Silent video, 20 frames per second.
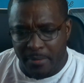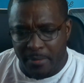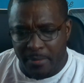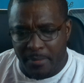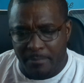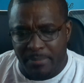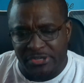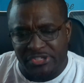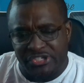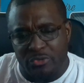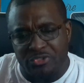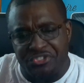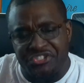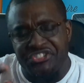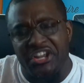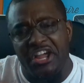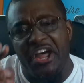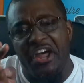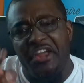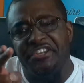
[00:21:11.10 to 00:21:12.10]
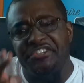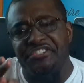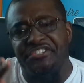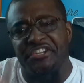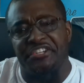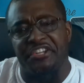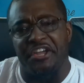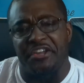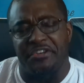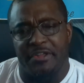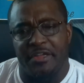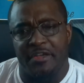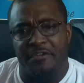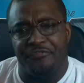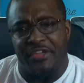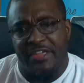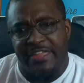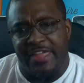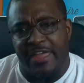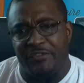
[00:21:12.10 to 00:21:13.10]
But your son is a good,
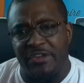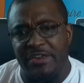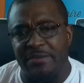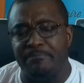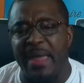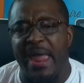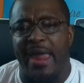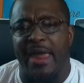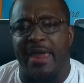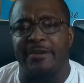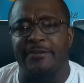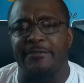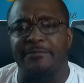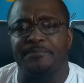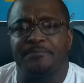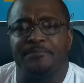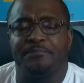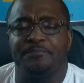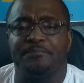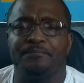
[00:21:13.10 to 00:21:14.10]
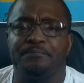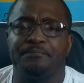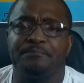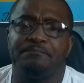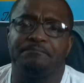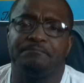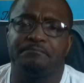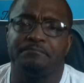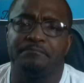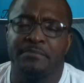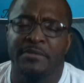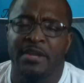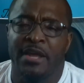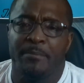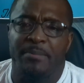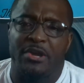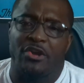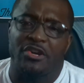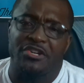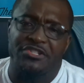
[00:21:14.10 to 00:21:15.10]
forgiving man.
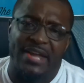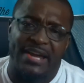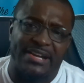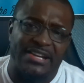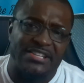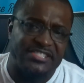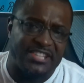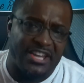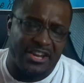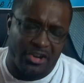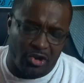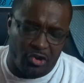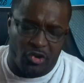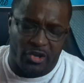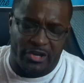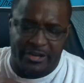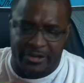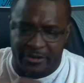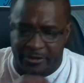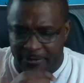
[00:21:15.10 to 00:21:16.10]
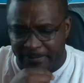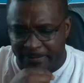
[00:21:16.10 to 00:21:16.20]
Because like I said earlier,